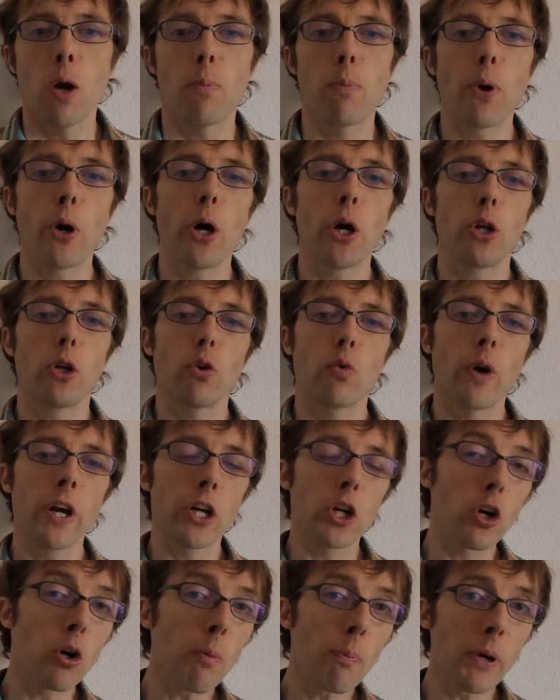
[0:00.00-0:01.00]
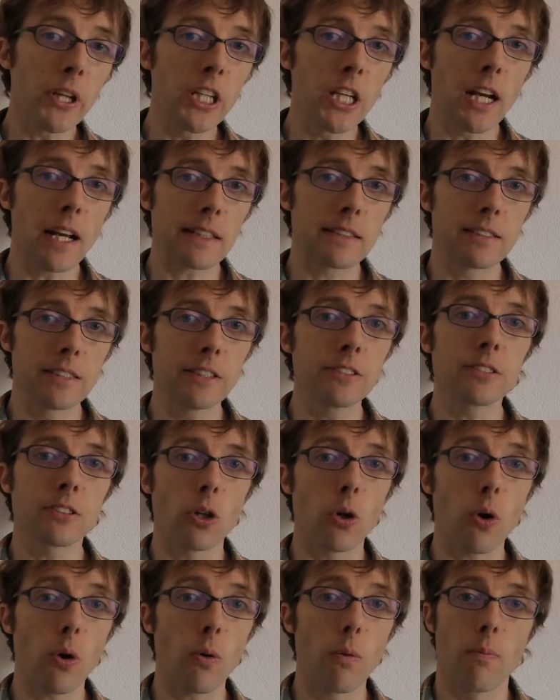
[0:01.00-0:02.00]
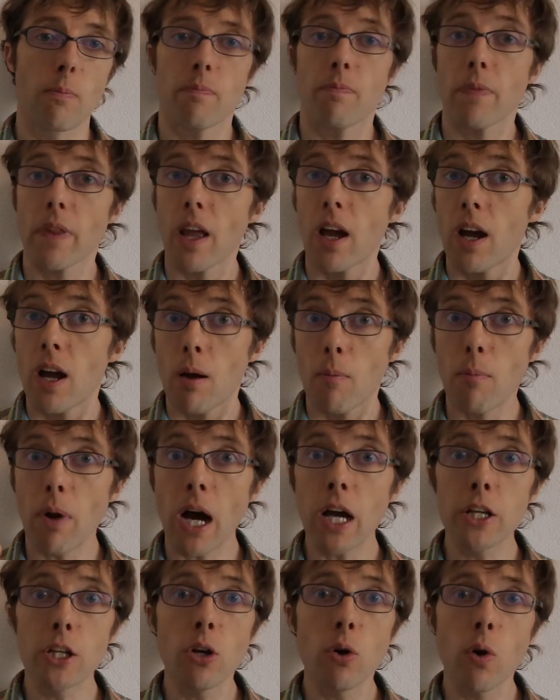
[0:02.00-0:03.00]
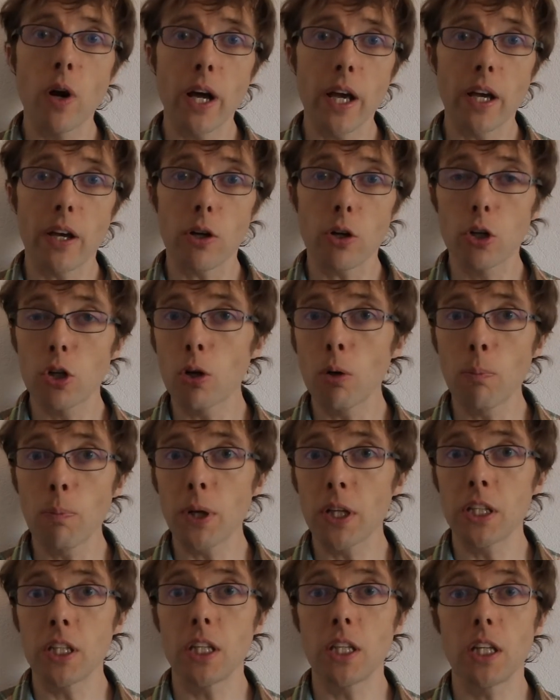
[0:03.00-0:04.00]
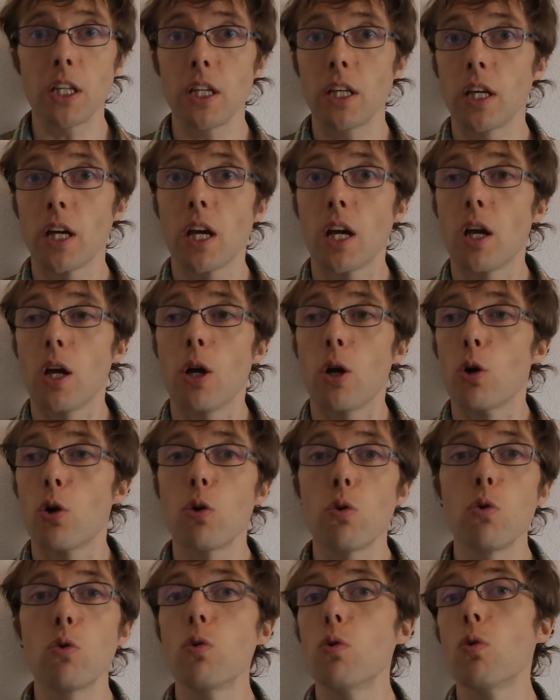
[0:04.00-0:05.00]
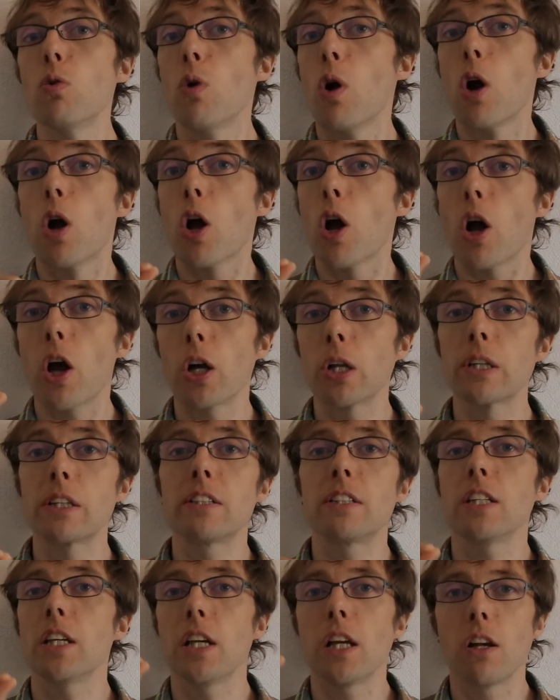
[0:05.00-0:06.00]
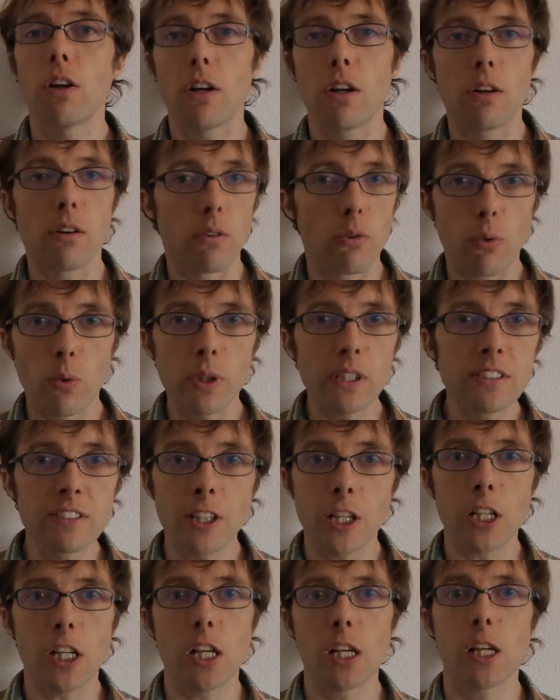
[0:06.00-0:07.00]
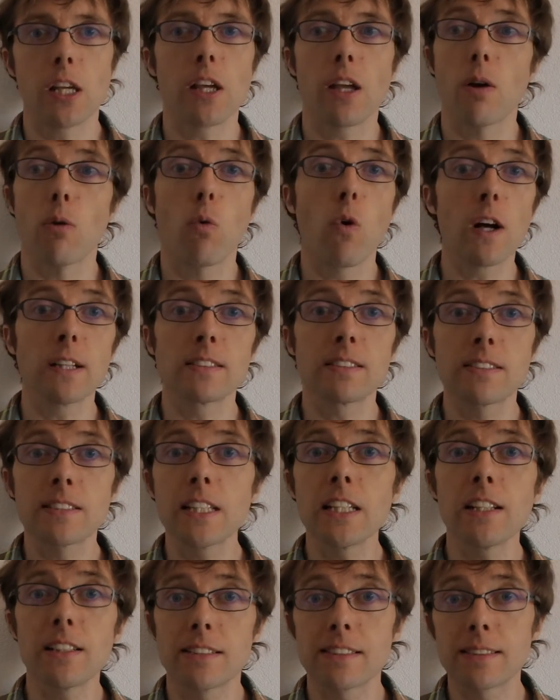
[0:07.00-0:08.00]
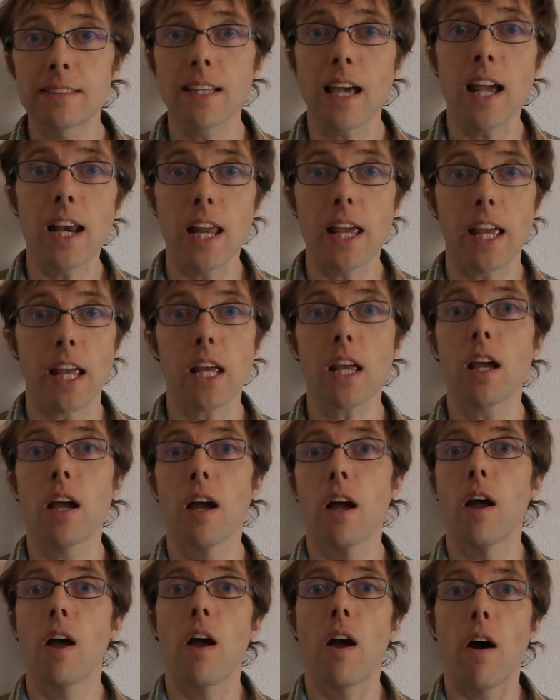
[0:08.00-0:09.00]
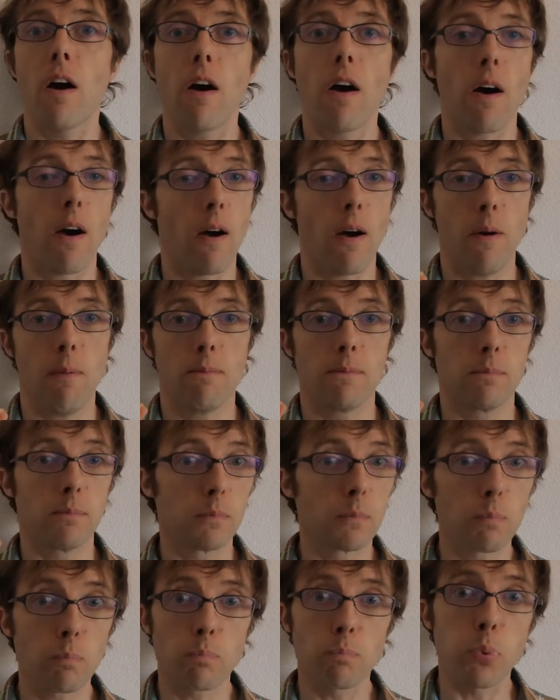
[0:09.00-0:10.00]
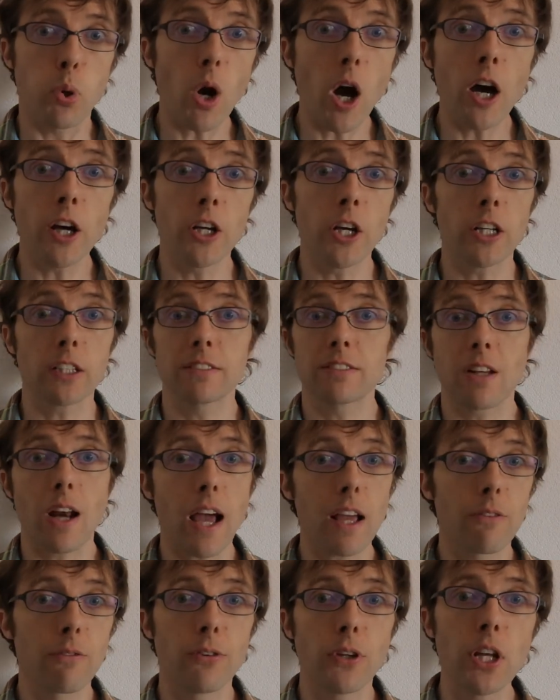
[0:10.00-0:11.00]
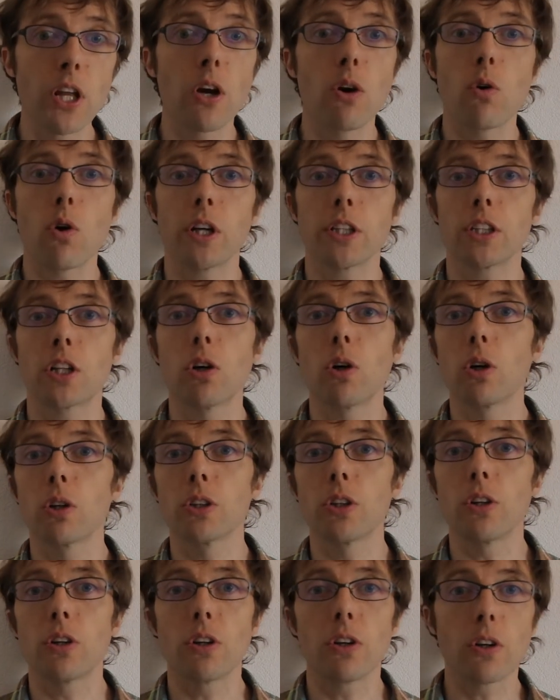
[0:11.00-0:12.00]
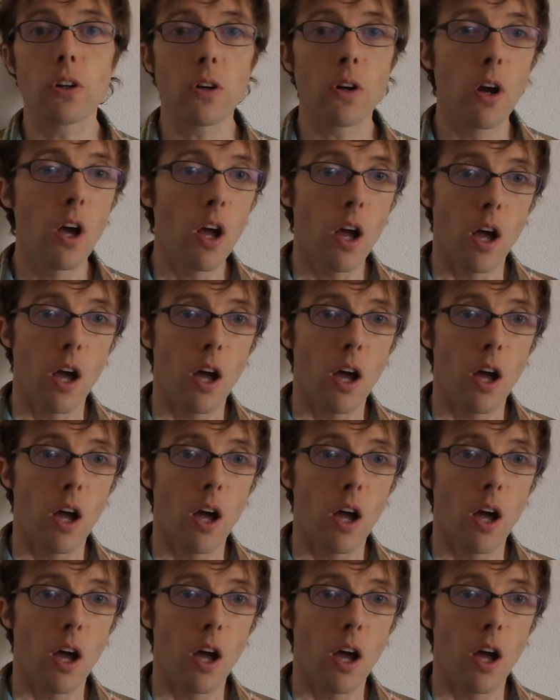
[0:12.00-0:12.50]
But when a company like Cisco, by the way, a company who until recently was still selling products like video encoder,